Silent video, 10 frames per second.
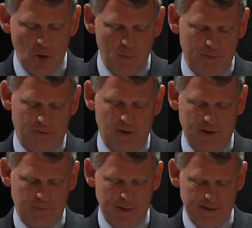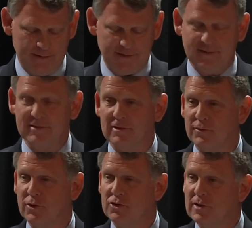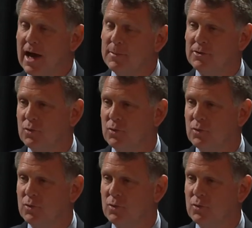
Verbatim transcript: moment for us because this is the first time in